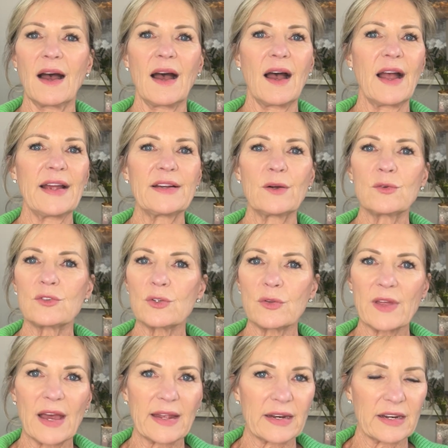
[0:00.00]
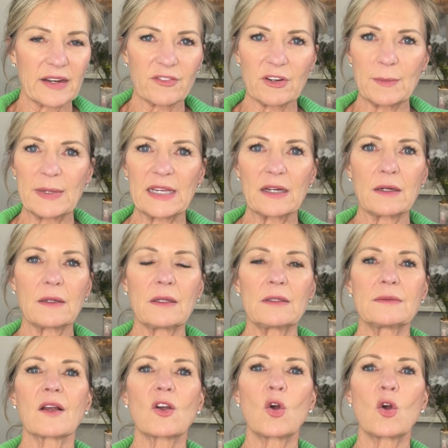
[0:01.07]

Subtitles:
I don't do that at every meal.